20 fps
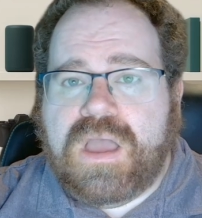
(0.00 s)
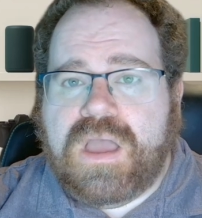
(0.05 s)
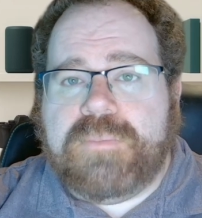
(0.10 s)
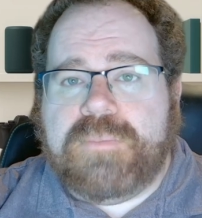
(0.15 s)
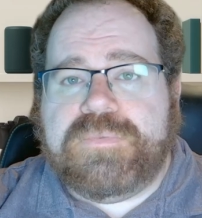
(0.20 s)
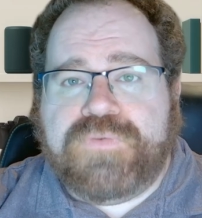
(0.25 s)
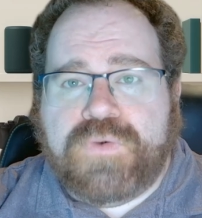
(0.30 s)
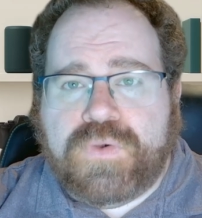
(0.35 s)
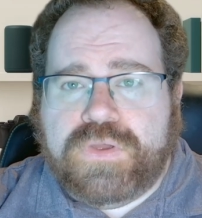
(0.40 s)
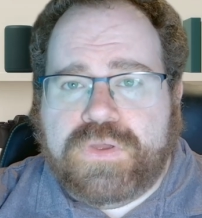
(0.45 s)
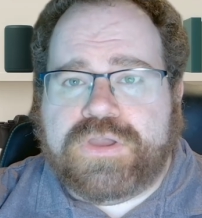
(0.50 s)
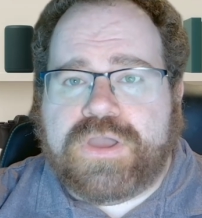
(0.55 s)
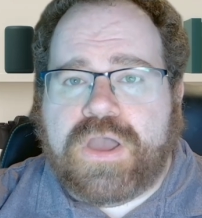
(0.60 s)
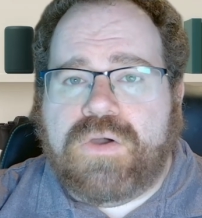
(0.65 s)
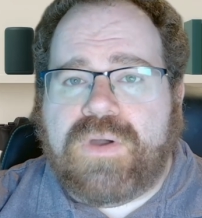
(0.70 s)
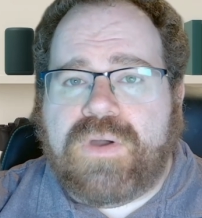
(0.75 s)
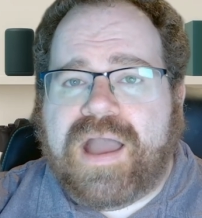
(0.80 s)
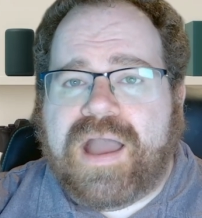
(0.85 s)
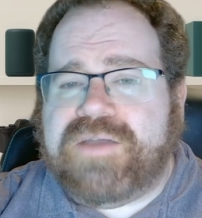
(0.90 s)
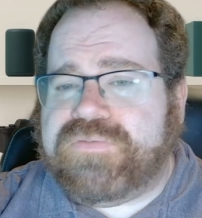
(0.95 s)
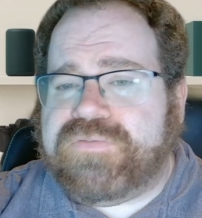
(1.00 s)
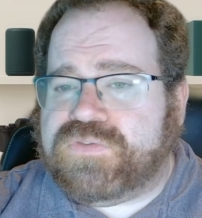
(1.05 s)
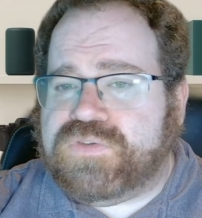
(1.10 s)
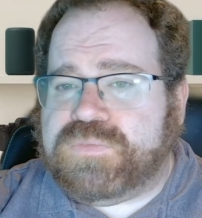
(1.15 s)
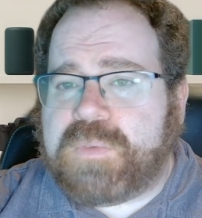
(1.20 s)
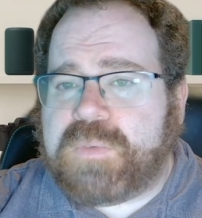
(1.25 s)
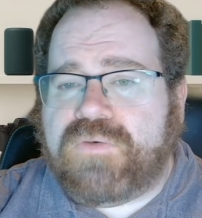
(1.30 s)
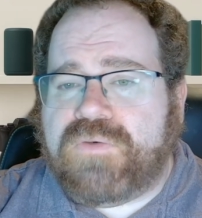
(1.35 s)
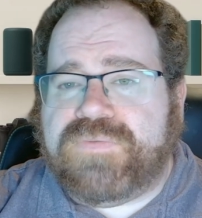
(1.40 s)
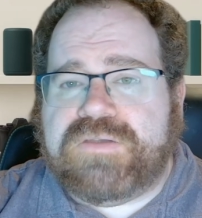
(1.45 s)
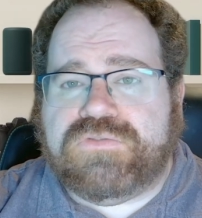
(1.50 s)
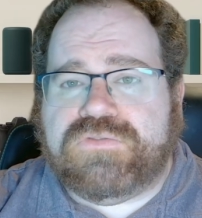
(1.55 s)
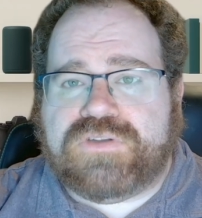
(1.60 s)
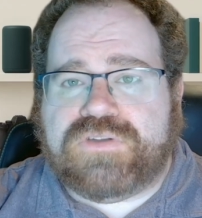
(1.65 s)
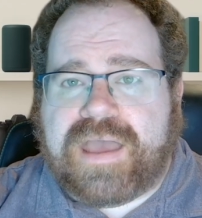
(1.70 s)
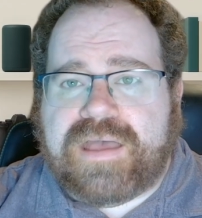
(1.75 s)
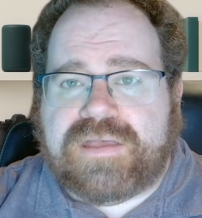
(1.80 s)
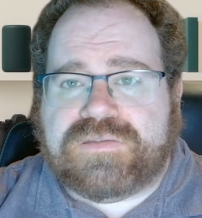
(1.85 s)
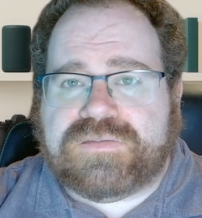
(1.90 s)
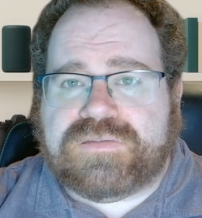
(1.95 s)
Before you go, I have a small favor to
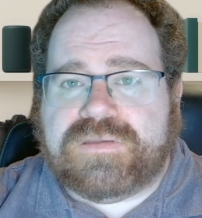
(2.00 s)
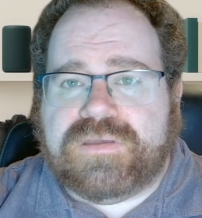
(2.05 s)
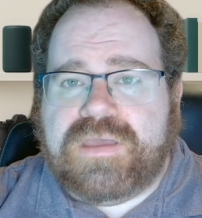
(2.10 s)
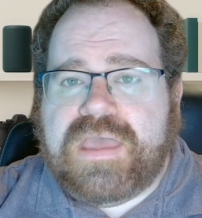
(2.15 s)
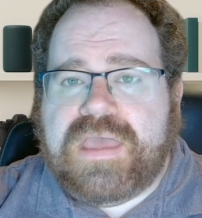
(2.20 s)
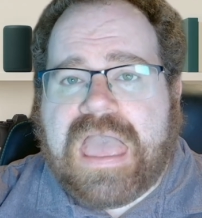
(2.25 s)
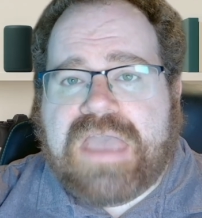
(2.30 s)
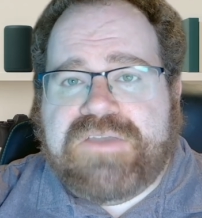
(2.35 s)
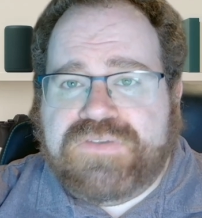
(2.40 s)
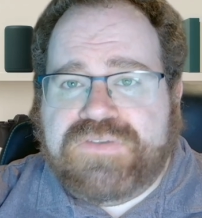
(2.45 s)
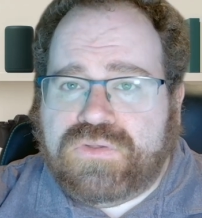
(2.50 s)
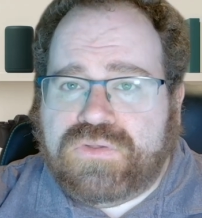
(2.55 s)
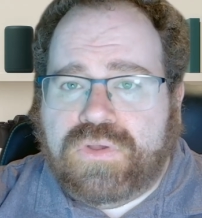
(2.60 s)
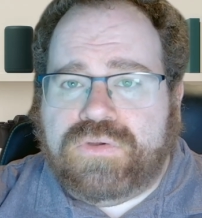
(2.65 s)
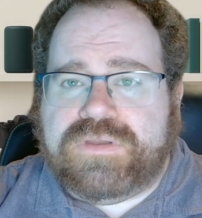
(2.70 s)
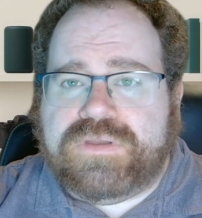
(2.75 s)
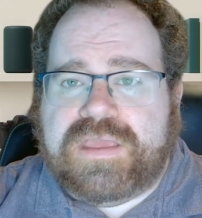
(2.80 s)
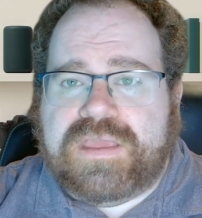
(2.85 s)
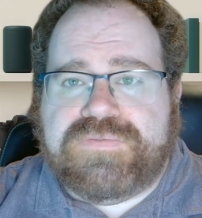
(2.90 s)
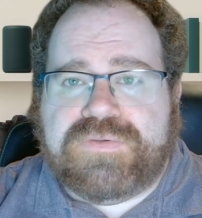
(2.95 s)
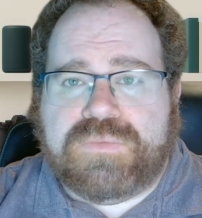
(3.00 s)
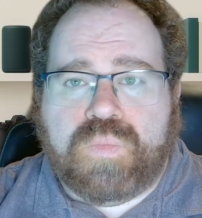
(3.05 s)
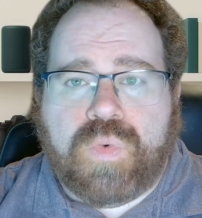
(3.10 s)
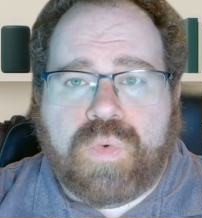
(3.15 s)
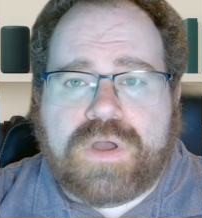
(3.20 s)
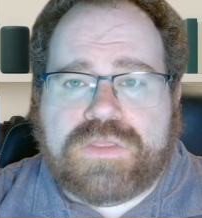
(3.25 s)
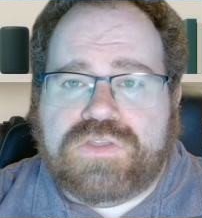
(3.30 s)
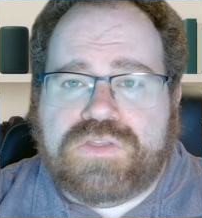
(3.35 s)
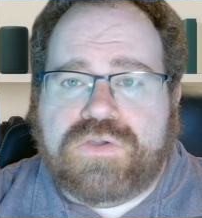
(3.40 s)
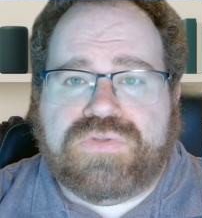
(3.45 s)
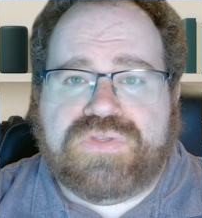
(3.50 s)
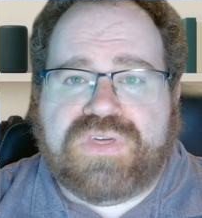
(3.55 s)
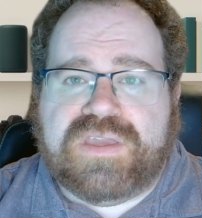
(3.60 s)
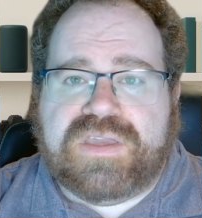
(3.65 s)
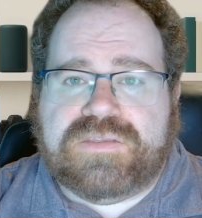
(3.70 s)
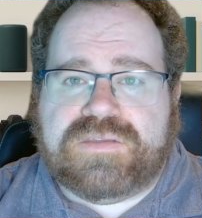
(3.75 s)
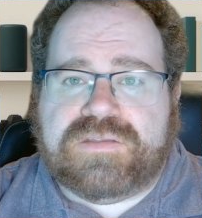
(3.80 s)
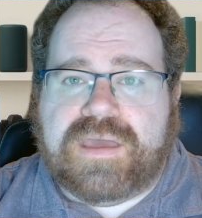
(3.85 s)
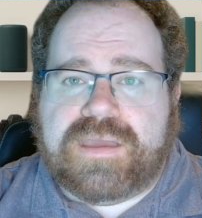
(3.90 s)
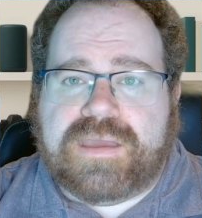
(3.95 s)
ask. If you learned even one new thing
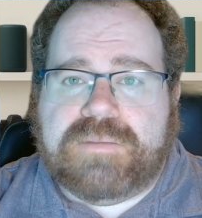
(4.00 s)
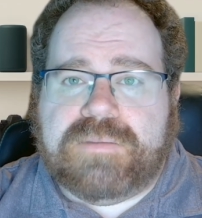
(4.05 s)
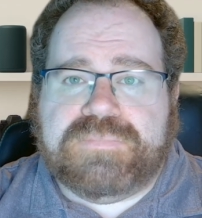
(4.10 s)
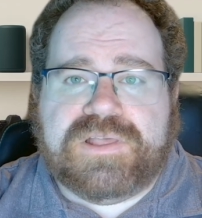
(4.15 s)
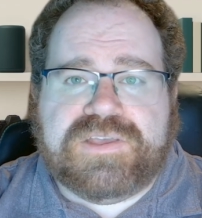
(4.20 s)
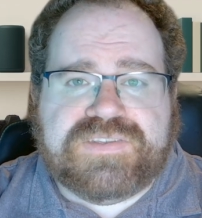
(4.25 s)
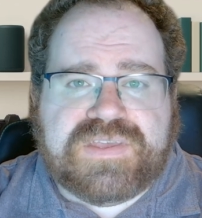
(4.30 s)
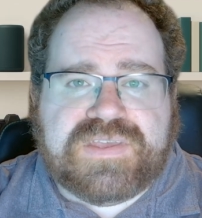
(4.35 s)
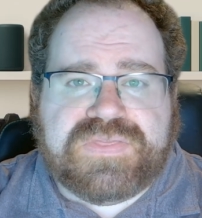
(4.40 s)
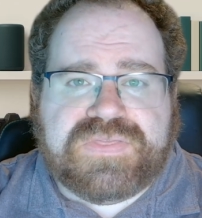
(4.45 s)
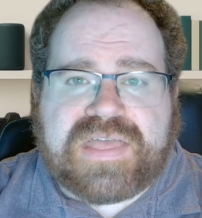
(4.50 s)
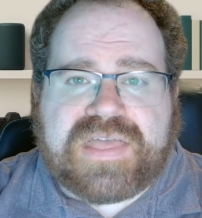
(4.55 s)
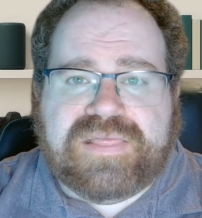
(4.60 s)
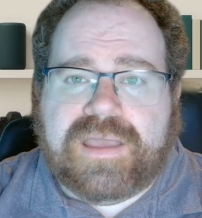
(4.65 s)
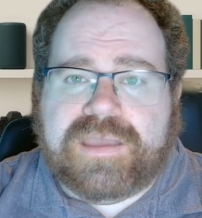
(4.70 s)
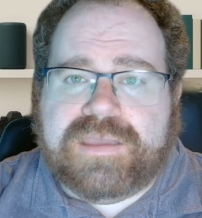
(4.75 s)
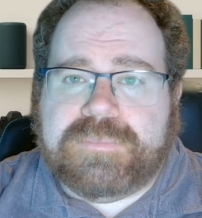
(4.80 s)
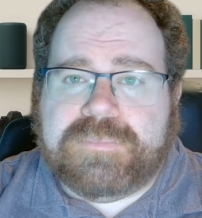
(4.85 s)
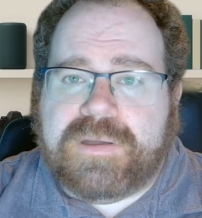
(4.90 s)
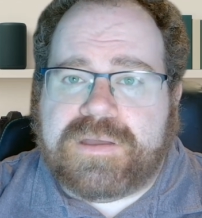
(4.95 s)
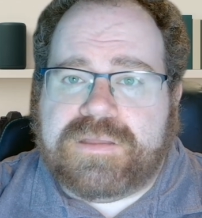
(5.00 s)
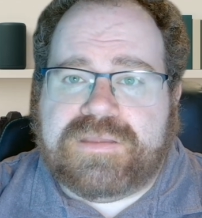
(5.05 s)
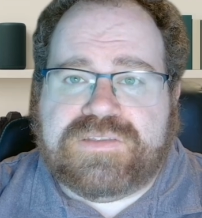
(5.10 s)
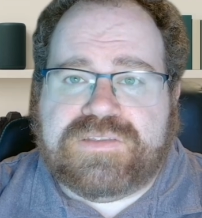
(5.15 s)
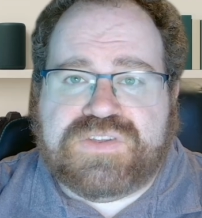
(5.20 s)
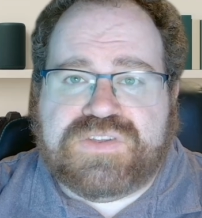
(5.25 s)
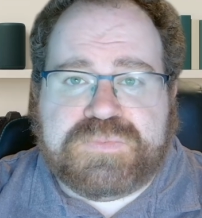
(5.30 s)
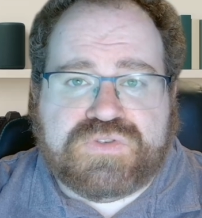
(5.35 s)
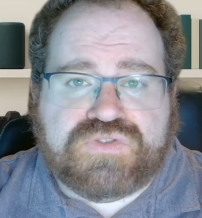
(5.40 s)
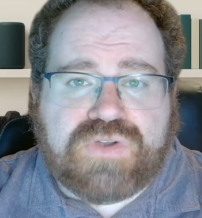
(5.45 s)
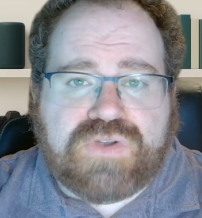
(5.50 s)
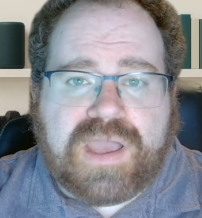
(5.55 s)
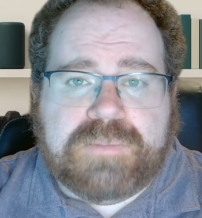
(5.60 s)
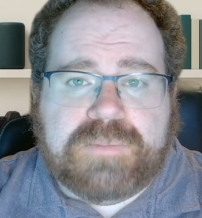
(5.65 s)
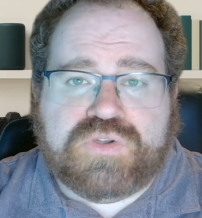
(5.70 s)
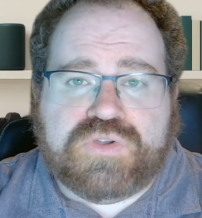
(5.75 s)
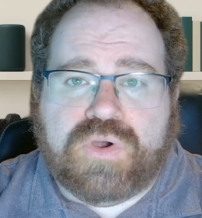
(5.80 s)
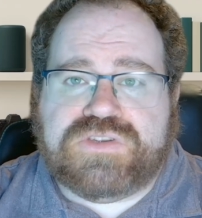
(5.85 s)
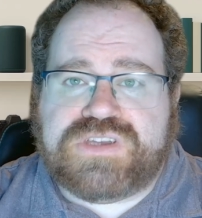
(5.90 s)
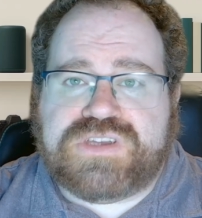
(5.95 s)
today, please hit that like button and subscribe
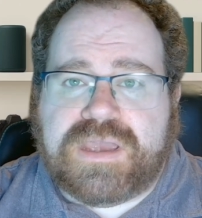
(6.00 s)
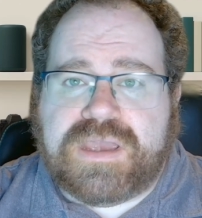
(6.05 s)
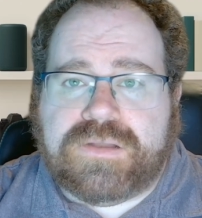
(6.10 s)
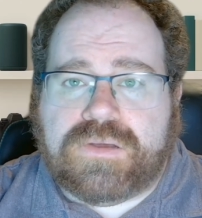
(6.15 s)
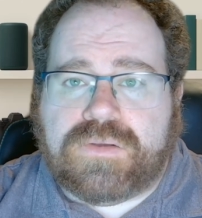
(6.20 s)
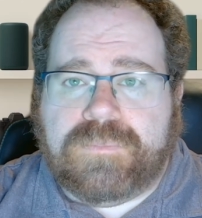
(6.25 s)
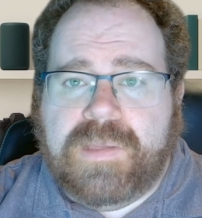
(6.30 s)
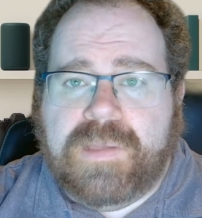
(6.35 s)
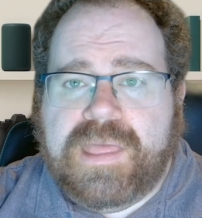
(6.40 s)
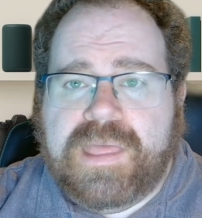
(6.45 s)
to our channel.